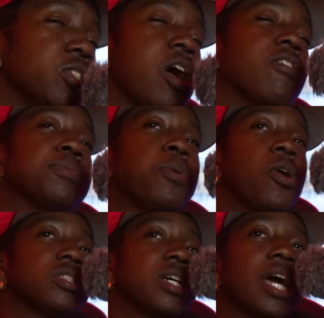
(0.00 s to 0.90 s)
Jarvis
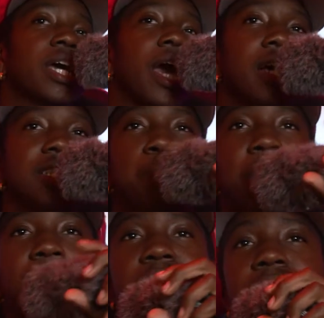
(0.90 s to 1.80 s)
Parson, aka
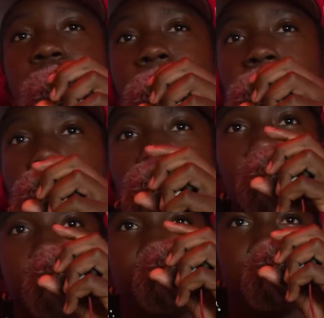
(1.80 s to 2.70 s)
Spidey from Spidey
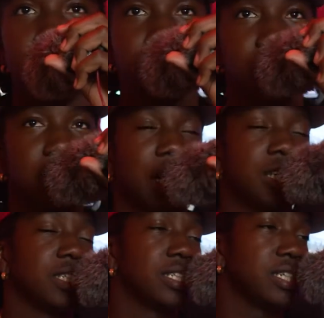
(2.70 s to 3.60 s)
Weber Productions,
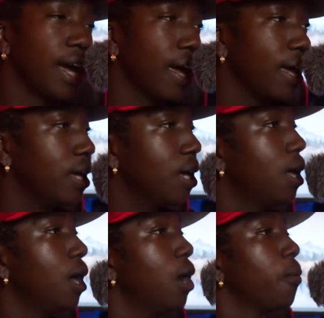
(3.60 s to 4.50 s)
and today
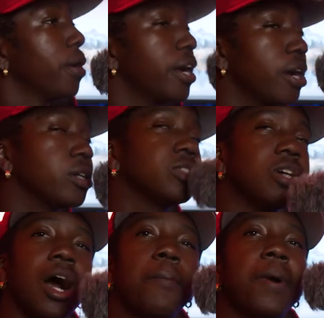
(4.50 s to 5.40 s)
we're here to
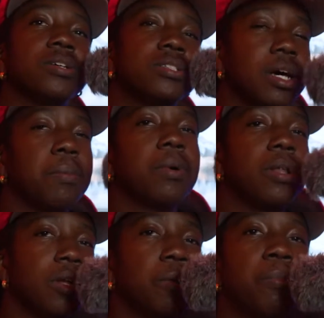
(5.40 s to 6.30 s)
talk about something a
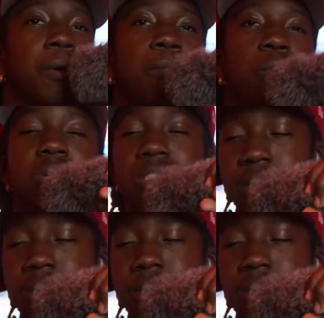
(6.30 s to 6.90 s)
little bit more